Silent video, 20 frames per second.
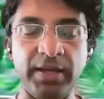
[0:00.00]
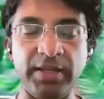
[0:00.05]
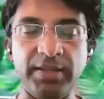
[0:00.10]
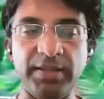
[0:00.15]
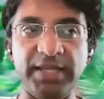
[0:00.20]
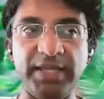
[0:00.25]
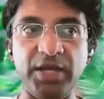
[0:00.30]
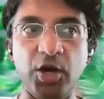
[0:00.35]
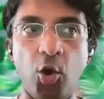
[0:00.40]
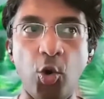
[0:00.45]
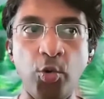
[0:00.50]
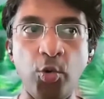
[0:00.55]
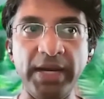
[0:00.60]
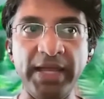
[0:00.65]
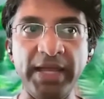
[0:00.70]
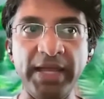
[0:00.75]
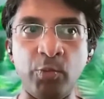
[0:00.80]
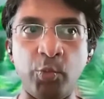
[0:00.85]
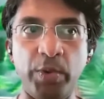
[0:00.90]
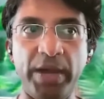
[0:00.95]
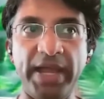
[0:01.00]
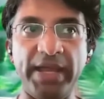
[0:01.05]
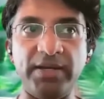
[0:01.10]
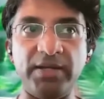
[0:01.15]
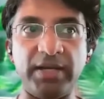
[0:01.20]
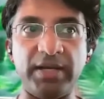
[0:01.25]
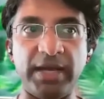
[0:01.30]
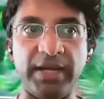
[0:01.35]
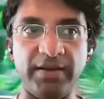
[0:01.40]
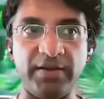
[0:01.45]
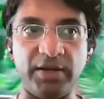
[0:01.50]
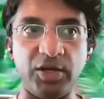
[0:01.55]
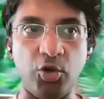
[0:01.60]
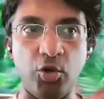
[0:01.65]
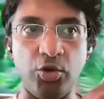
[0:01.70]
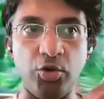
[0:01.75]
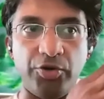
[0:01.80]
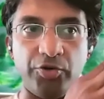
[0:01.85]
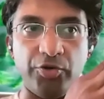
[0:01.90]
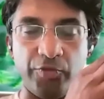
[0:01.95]
The only way to kind of
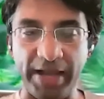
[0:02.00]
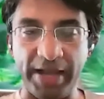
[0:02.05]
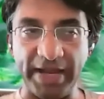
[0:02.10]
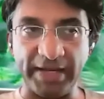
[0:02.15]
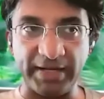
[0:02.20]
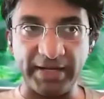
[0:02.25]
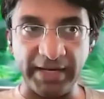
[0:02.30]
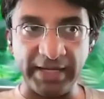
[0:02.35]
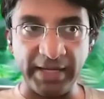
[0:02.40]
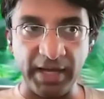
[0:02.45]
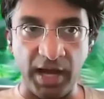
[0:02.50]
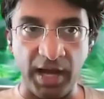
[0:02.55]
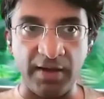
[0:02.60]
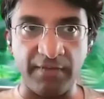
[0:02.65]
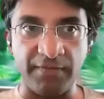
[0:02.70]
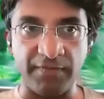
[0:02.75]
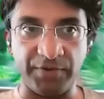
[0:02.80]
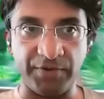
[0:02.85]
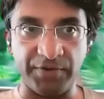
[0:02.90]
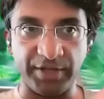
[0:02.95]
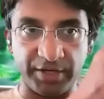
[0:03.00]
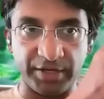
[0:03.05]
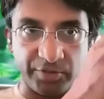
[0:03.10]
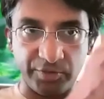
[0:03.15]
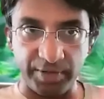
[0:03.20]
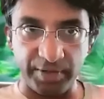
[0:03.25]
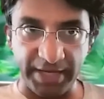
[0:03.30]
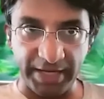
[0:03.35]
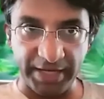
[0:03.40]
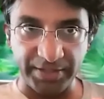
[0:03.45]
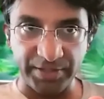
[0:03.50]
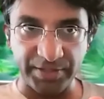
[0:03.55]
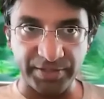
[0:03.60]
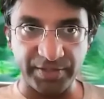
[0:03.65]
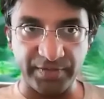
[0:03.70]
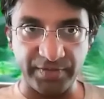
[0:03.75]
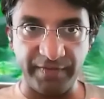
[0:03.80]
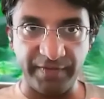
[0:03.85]
go directly after the creators of